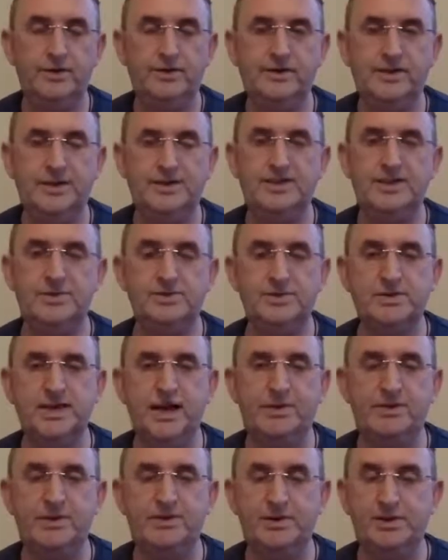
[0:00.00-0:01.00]
this is what's
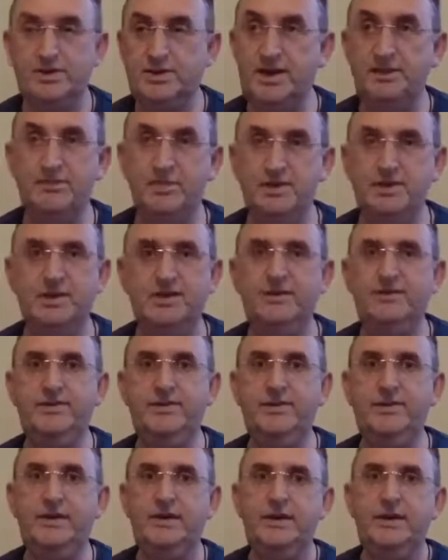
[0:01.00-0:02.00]
happened to me, so I must have
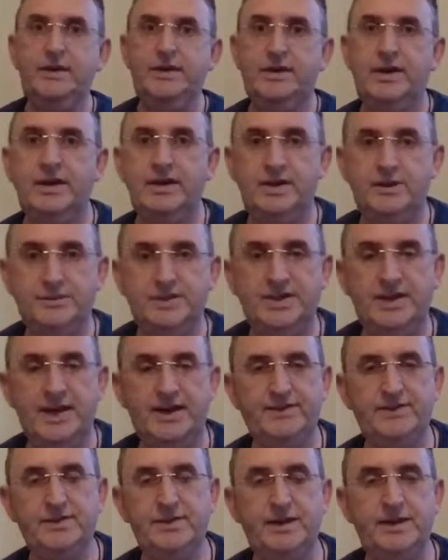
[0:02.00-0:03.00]
an
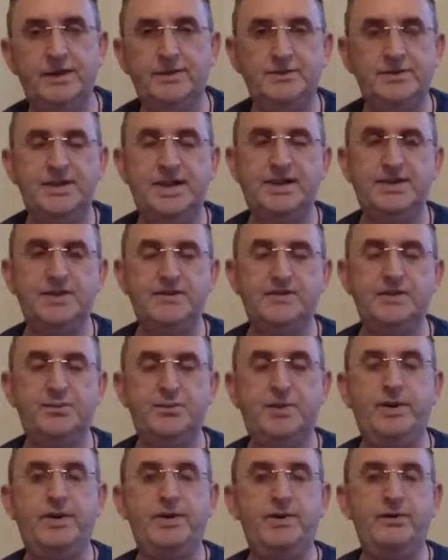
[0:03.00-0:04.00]
obsessive
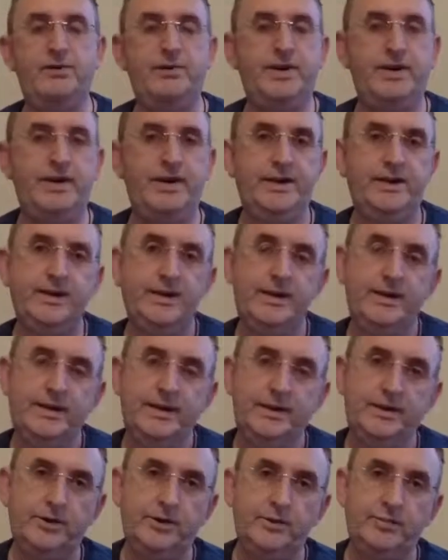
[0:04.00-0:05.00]
spirit, or
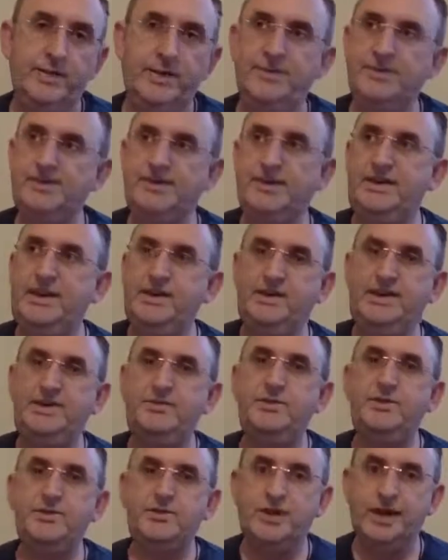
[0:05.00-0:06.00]
maybe there's a
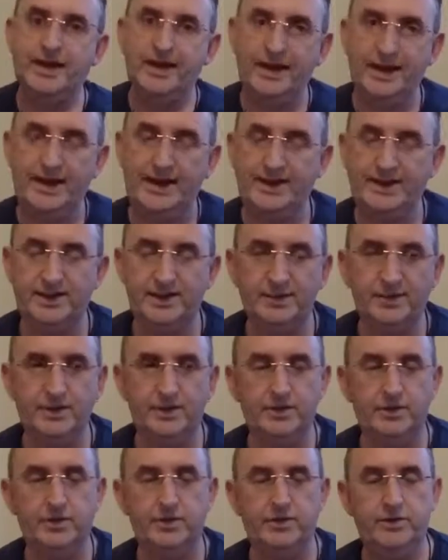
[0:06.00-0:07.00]
demon trying to get to
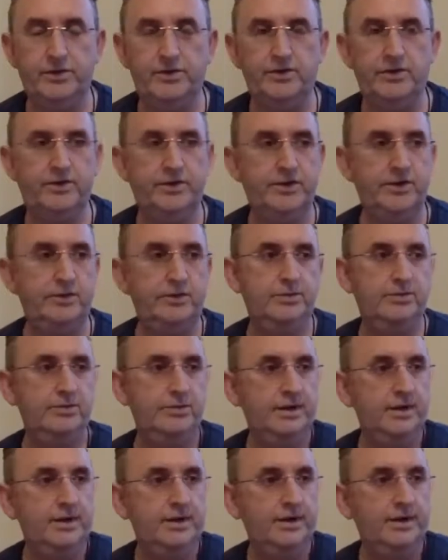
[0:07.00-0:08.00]
me, or
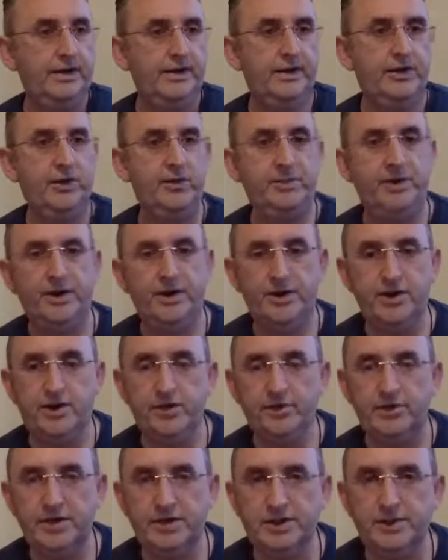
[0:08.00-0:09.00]
it could be a
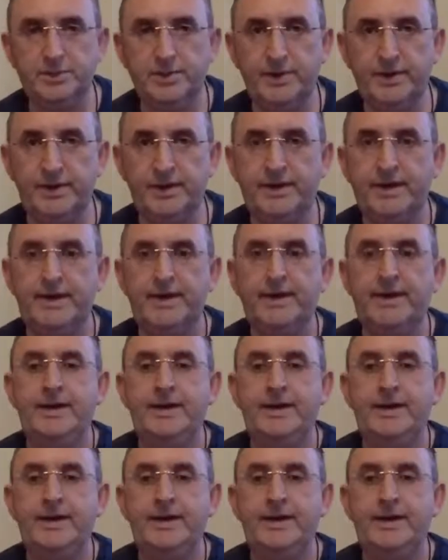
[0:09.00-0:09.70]
grounded spirit.